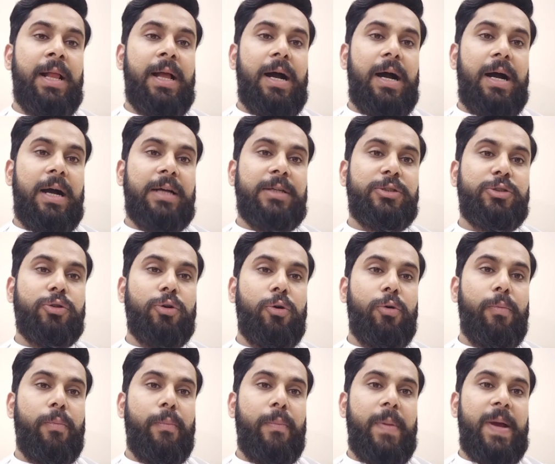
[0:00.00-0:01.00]

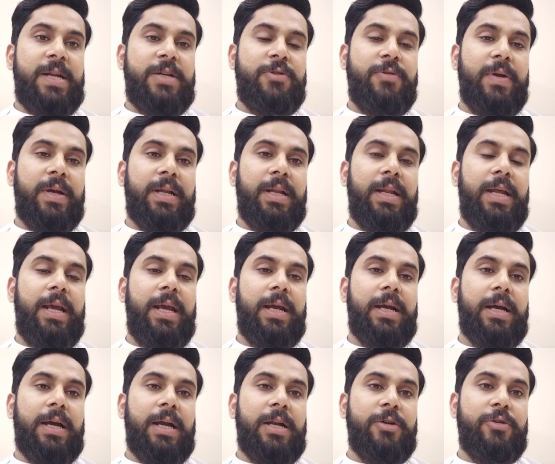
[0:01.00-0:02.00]
isometrically
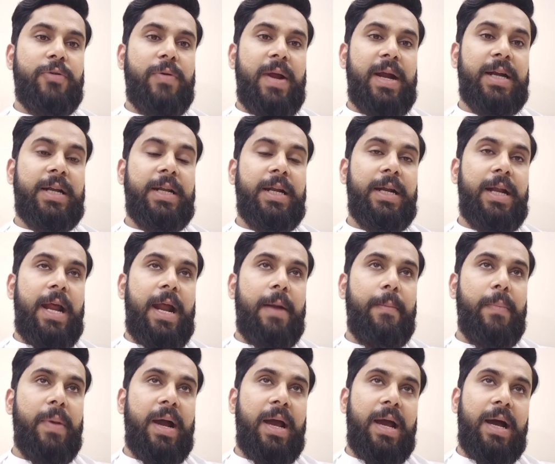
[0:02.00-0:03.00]
contracted.
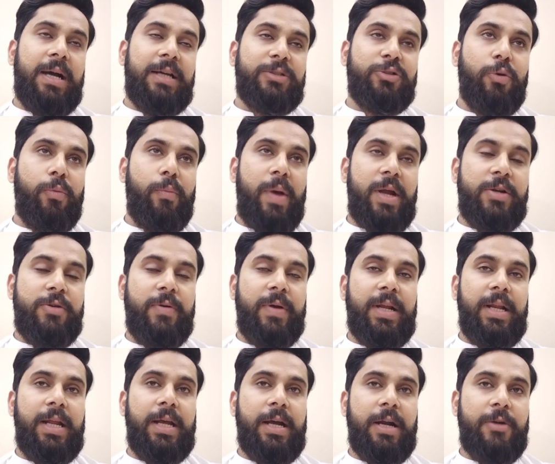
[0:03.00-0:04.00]
And by
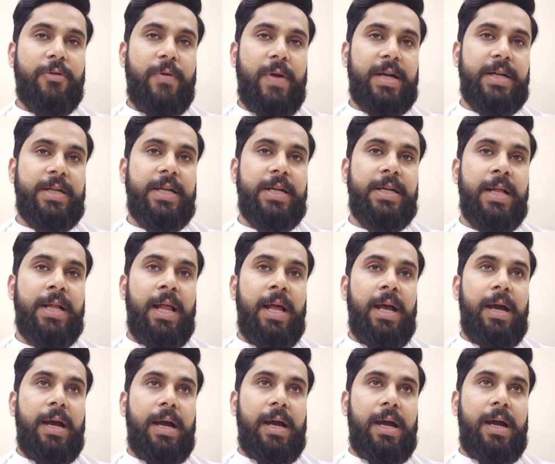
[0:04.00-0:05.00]
isometrically contracted,
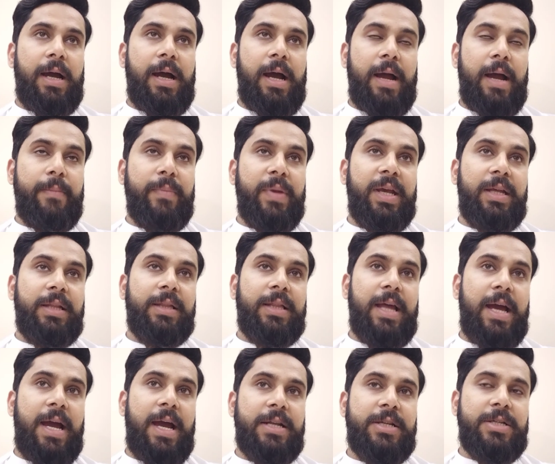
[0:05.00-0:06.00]
I mean
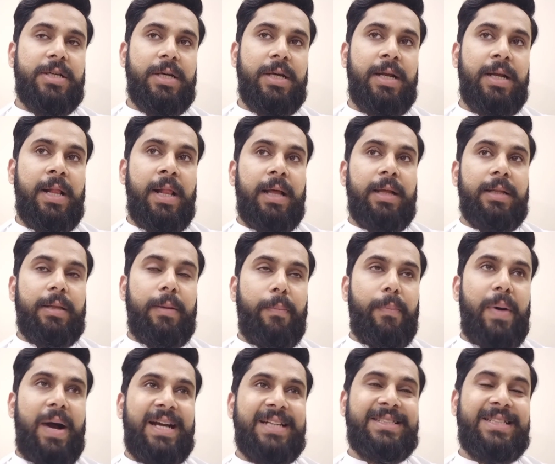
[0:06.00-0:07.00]
that the
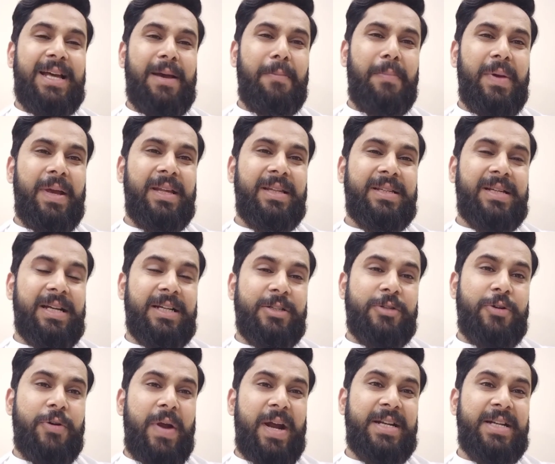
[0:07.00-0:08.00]
bicep is
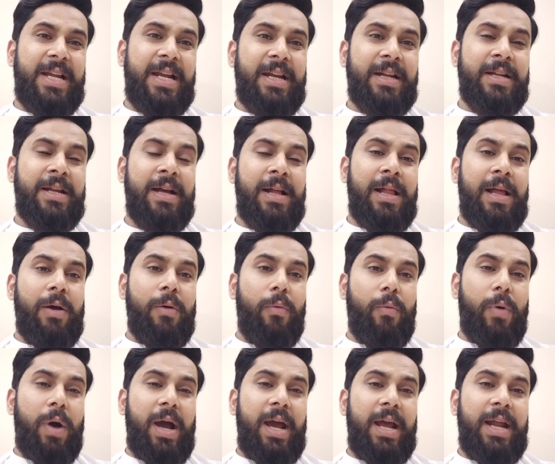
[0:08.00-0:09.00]
contracted
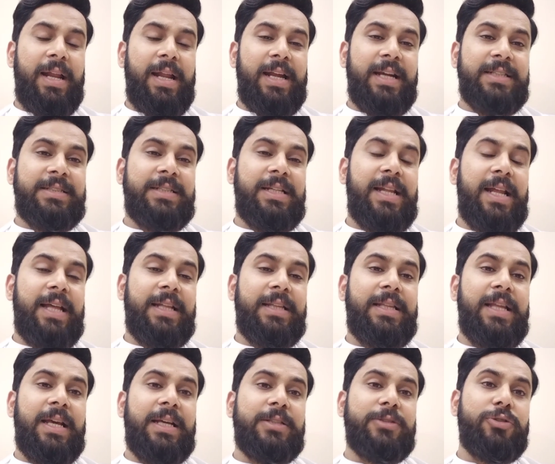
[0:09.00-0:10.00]
while its
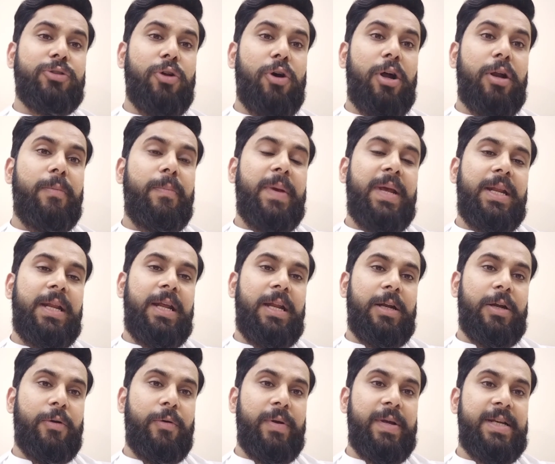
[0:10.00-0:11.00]
length is not being
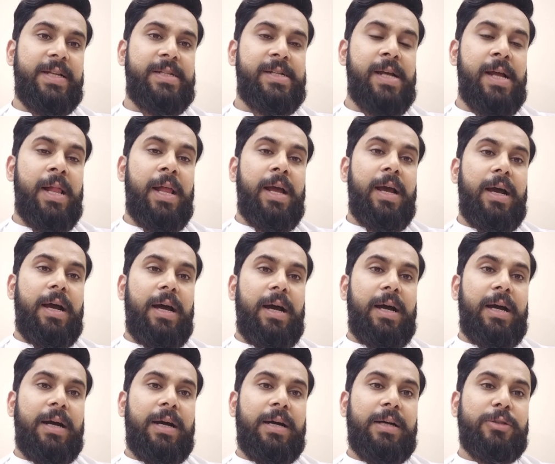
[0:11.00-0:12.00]
increased,
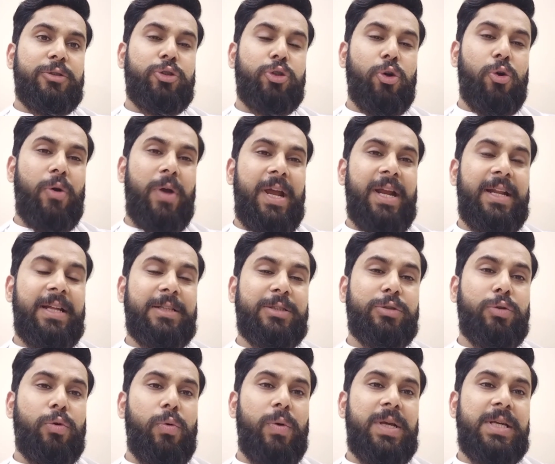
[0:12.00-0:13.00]
so it is
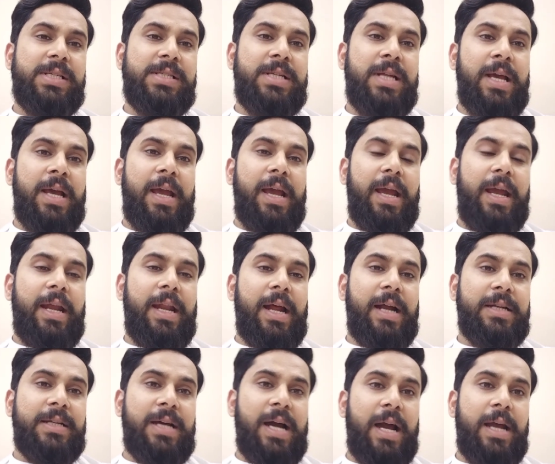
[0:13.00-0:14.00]
squeezed in
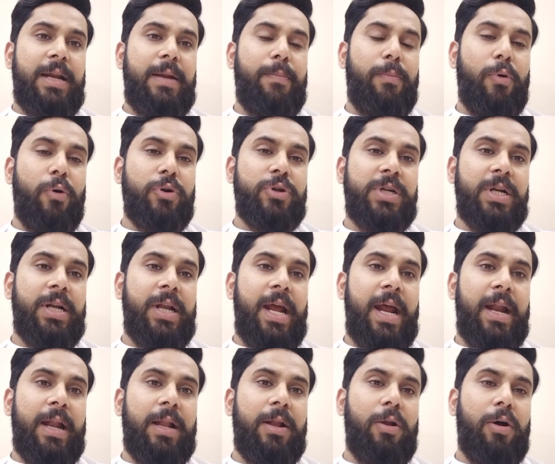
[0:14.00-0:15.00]
a tiny portion,
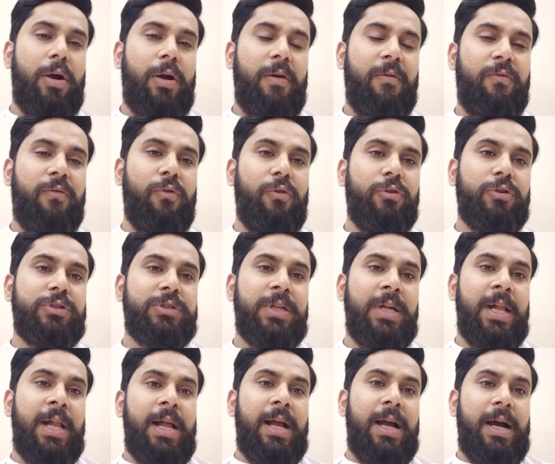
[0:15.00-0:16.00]
and a lot of force
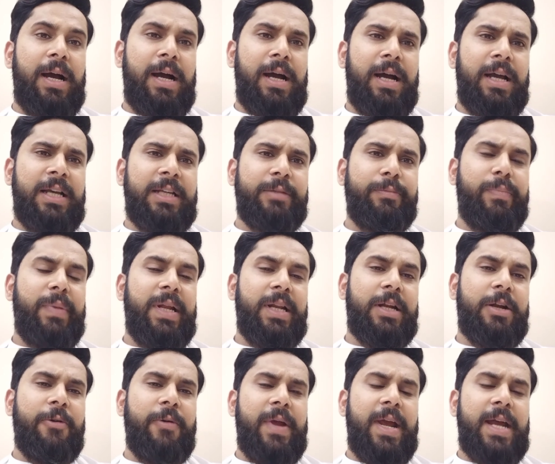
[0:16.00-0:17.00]
is being
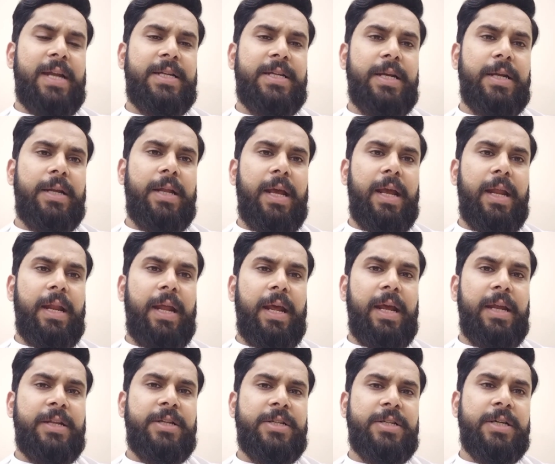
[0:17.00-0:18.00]
created in
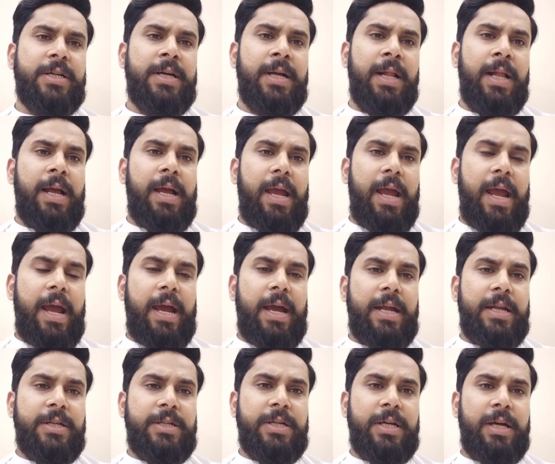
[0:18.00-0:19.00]
it.
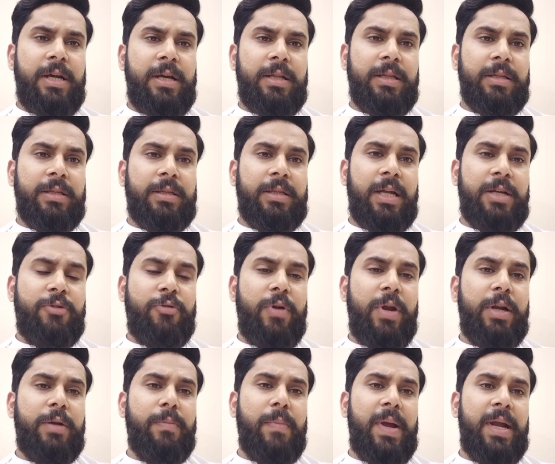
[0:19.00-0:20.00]
And the
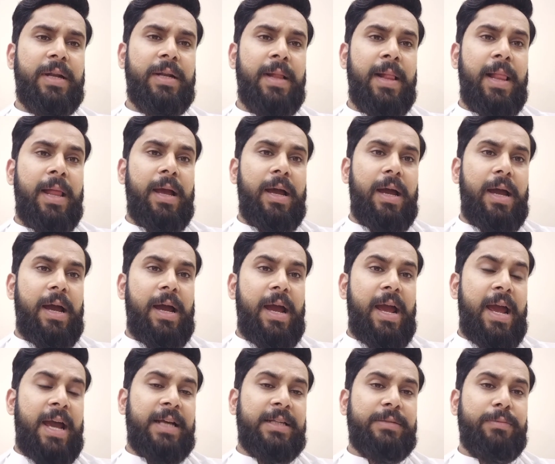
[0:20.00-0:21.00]
treatment,
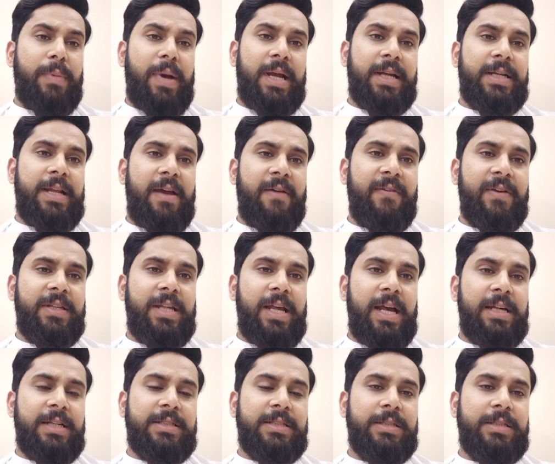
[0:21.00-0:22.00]
as Mike Davis
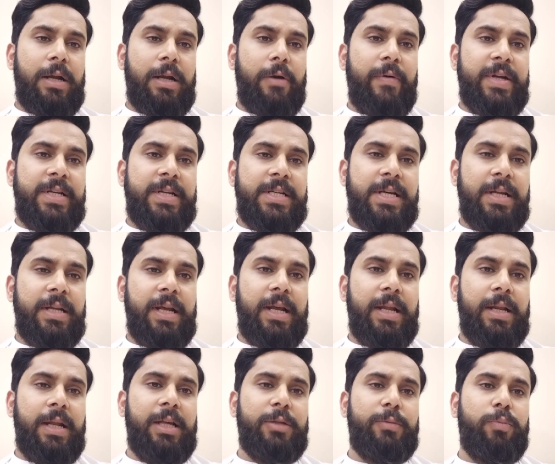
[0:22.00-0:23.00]
has written
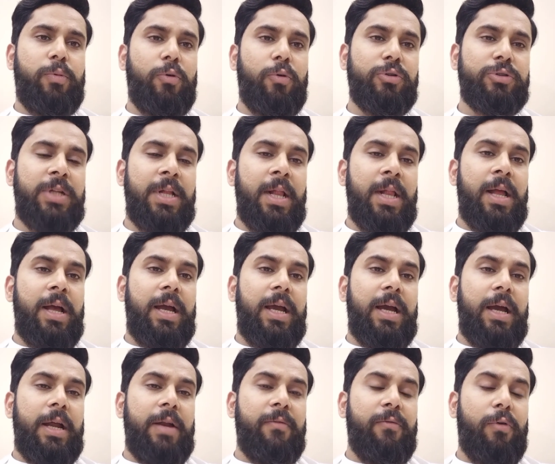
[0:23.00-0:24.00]
in his post,
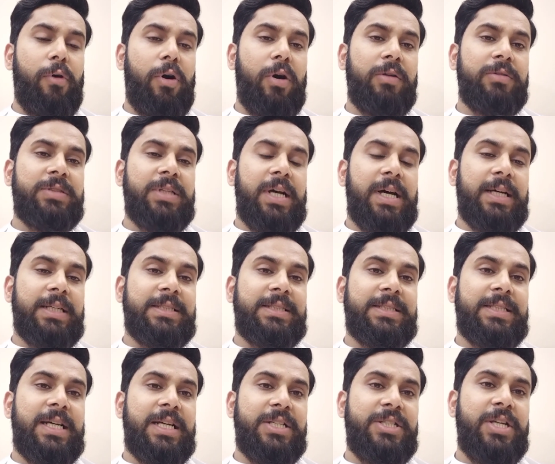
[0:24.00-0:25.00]
involves a
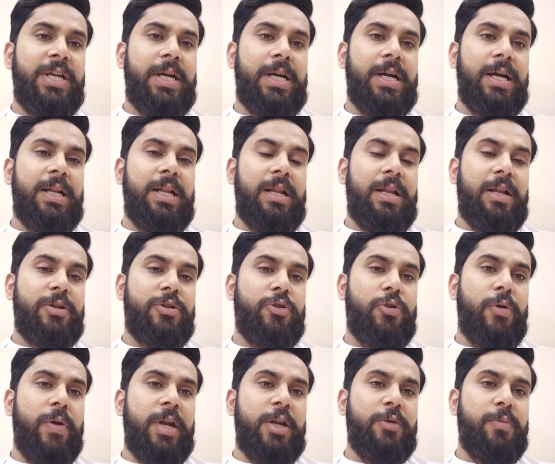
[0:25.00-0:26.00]
surgical
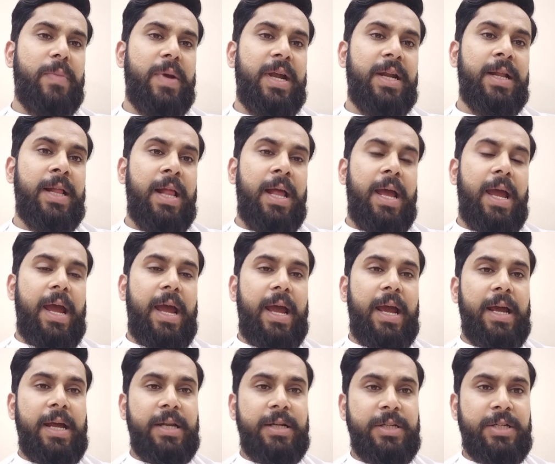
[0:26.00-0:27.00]
treatment.
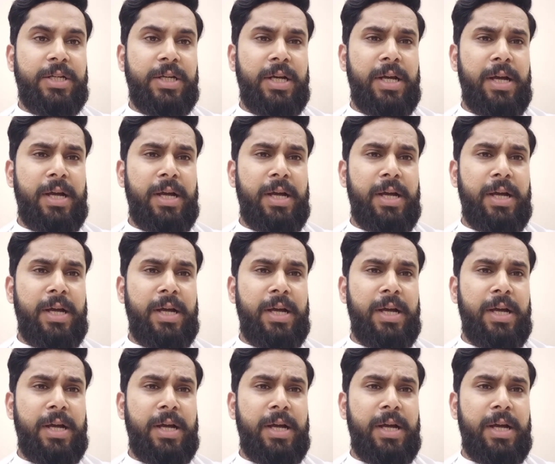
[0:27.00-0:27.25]
And